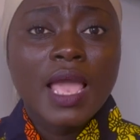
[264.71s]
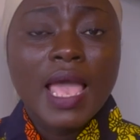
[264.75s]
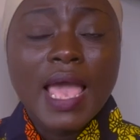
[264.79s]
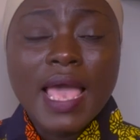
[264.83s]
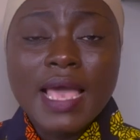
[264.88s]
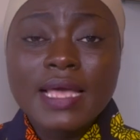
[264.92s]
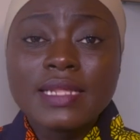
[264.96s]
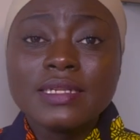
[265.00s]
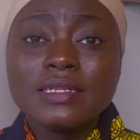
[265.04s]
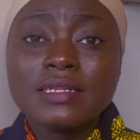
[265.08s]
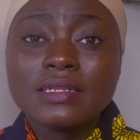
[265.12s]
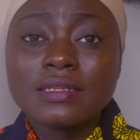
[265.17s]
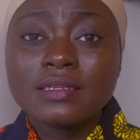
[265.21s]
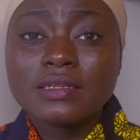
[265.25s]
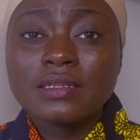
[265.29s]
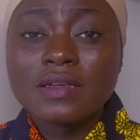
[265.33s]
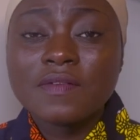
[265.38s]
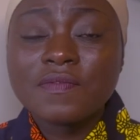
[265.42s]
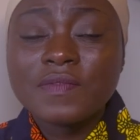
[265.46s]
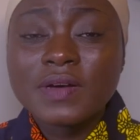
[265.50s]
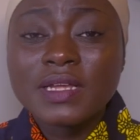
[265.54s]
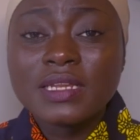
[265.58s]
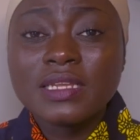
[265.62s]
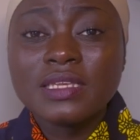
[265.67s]
And the
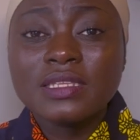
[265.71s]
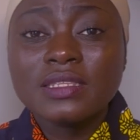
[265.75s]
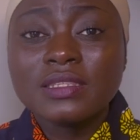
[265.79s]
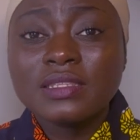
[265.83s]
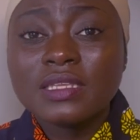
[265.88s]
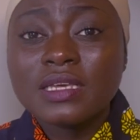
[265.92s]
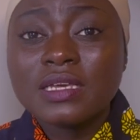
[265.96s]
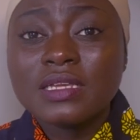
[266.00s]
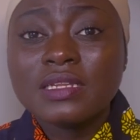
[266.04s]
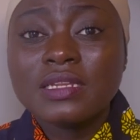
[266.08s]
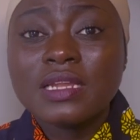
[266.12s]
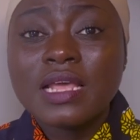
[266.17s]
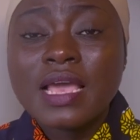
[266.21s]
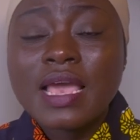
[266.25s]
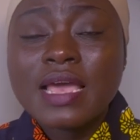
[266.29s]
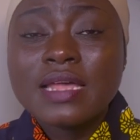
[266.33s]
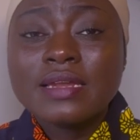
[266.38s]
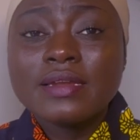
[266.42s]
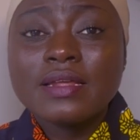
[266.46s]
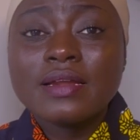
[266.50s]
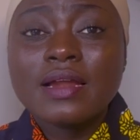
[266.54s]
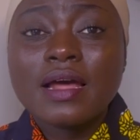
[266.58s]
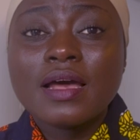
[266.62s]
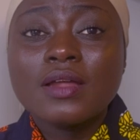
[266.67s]
funny thing,
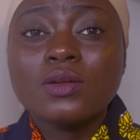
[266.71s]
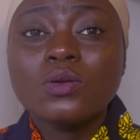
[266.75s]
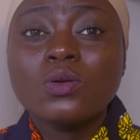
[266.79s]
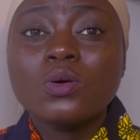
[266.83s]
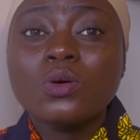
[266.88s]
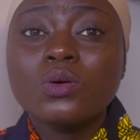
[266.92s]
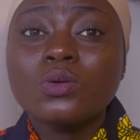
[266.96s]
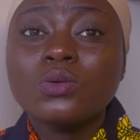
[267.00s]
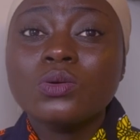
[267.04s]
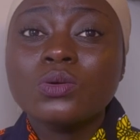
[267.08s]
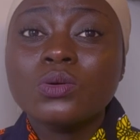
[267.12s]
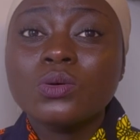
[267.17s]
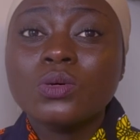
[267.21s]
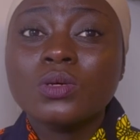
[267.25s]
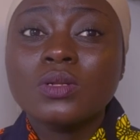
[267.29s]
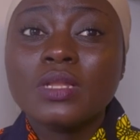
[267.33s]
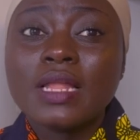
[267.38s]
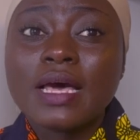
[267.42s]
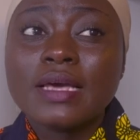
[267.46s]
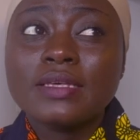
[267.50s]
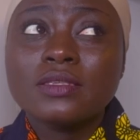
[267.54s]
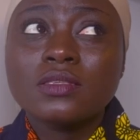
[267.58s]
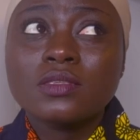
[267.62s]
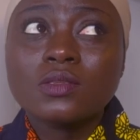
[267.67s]
there are no known
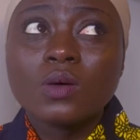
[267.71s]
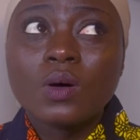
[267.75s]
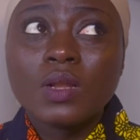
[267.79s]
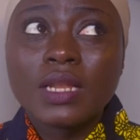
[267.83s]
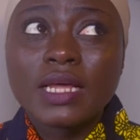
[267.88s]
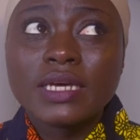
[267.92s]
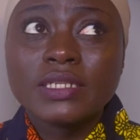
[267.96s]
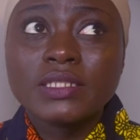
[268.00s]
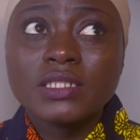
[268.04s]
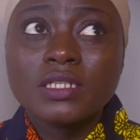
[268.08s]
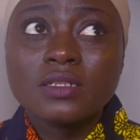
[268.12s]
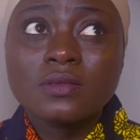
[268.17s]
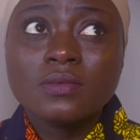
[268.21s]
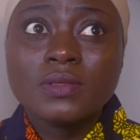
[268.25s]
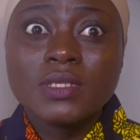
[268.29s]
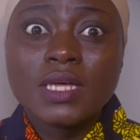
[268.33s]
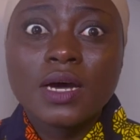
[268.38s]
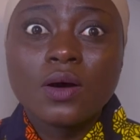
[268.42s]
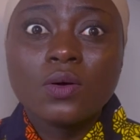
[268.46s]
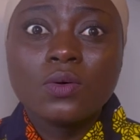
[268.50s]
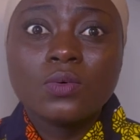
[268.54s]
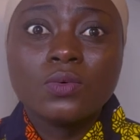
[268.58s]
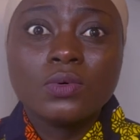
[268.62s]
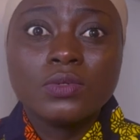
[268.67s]
like scholarships
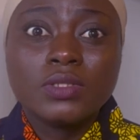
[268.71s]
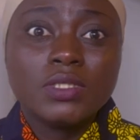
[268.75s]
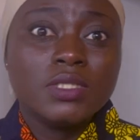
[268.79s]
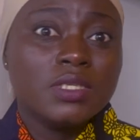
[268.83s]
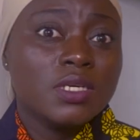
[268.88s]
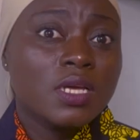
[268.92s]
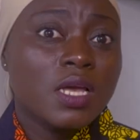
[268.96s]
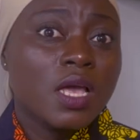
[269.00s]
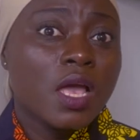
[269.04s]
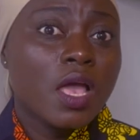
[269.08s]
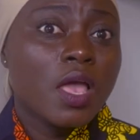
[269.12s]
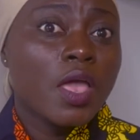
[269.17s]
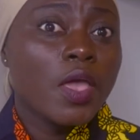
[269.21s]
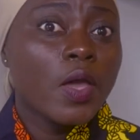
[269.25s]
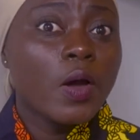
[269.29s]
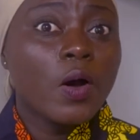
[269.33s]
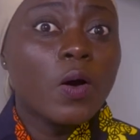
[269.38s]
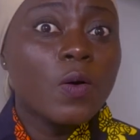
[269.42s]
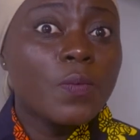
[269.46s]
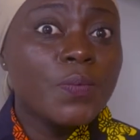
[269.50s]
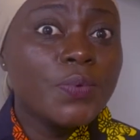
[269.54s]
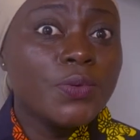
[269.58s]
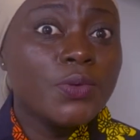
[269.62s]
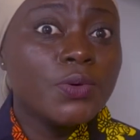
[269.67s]
that would
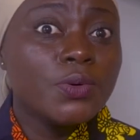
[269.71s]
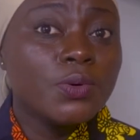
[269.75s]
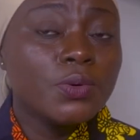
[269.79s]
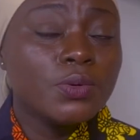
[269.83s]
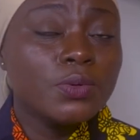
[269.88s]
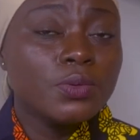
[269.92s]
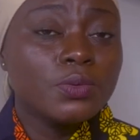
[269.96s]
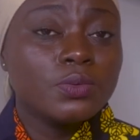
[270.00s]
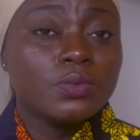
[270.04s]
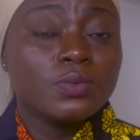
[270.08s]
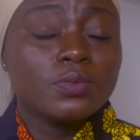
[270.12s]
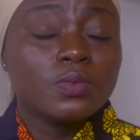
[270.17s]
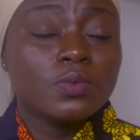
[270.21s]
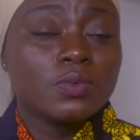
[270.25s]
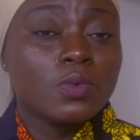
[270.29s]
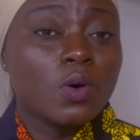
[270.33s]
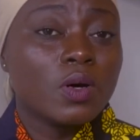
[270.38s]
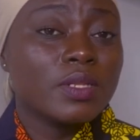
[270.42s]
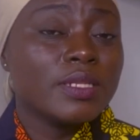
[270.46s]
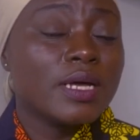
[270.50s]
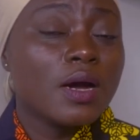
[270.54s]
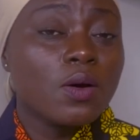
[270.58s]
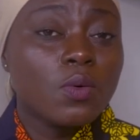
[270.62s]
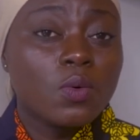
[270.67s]
help you,
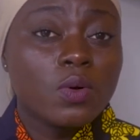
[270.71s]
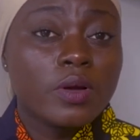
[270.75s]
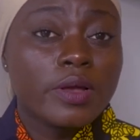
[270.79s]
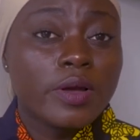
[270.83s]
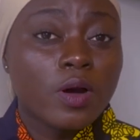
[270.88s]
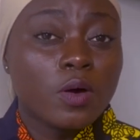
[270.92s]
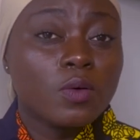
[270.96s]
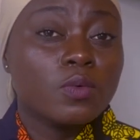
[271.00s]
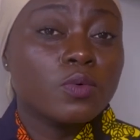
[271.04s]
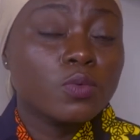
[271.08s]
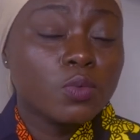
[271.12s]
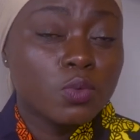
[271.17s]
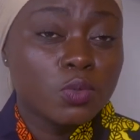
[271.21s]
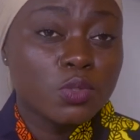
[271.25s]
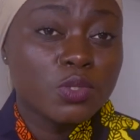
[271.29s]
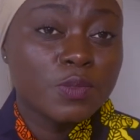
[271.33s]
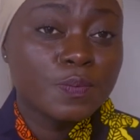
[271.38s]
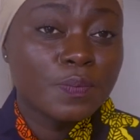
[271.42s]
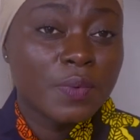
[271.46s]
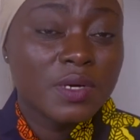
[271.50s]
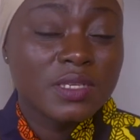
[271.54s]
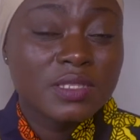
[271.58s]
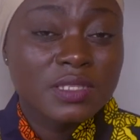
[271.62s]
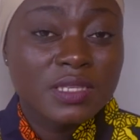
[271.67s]
or that will help will
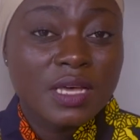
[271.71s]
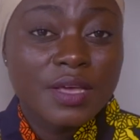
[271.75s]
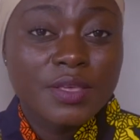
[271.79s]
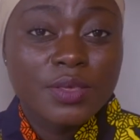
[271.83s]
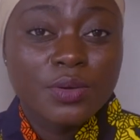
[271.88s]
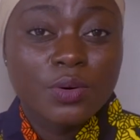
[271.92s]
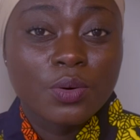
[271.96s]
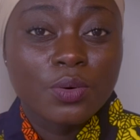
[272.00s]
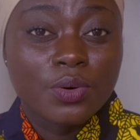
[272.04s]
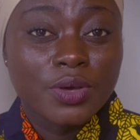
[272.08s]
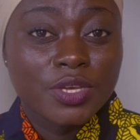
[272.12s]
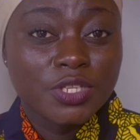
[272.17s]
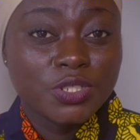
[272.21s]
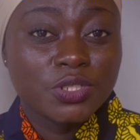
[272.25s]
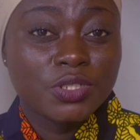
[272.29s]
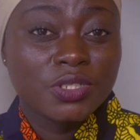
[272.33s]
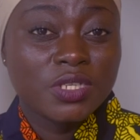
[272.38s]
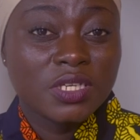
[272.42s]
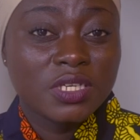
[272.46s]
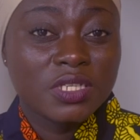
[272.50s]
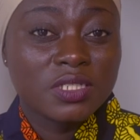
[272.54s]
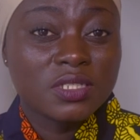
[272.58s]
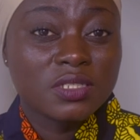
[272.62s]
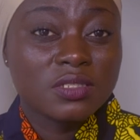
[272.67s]
sponsor your
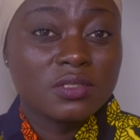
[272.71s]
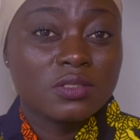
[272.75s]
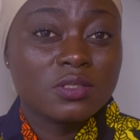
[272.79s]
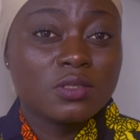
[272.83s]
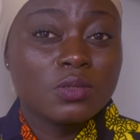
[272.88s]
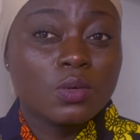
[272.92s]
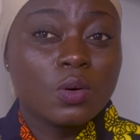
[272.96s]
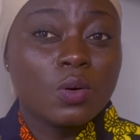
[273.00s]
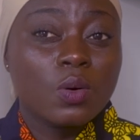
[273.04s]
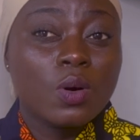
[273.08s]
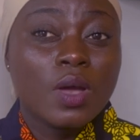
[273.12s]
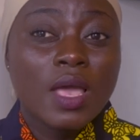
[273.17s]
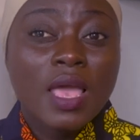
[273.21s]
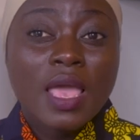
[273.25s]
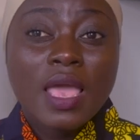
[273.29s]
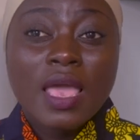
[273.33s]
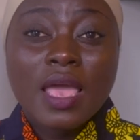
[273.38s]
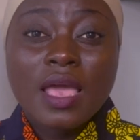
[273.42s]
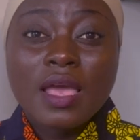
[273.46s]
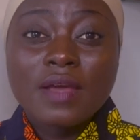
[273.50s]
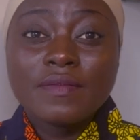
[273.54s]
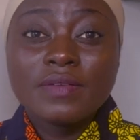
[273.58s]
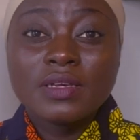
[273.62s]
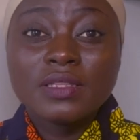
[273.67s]
education. So
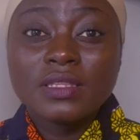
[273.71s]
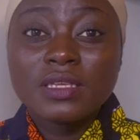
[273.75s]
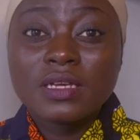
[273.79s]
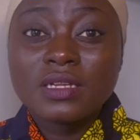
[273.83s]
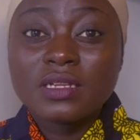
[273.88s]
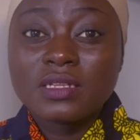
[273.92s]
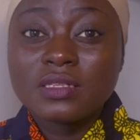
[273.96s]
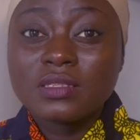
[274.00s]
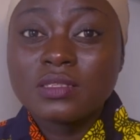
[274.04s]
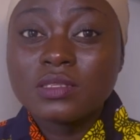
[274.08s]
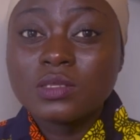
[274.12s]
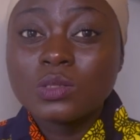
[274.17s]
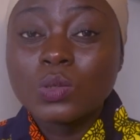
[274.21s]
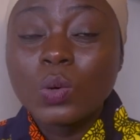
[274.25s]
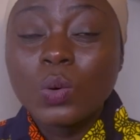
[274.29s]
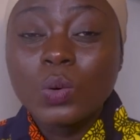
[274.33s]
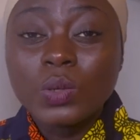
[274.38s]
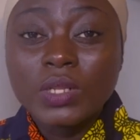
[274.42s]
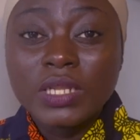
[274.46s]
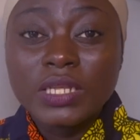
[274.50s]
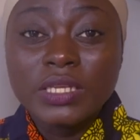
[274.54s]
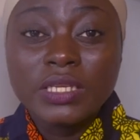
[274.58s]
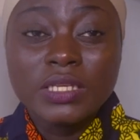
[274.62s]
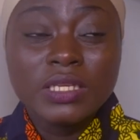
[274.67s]
everything is
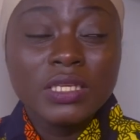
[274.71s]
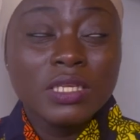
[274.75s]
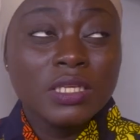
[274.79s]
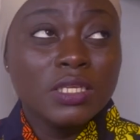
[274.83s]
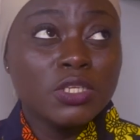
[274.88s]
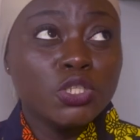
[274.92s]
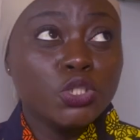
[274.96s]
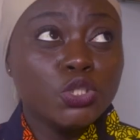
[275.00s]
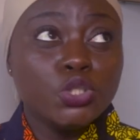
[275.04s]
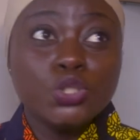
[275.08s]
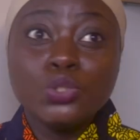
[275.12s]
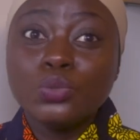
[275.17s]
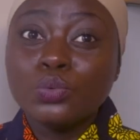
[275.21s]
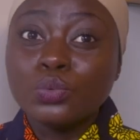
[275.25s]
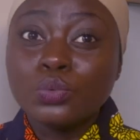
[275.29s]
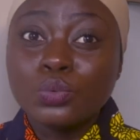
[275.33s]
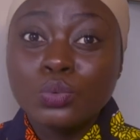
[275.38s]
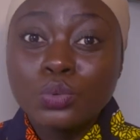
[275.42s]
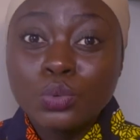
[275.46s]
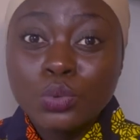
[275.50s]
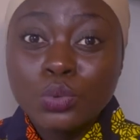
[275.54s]
solely you.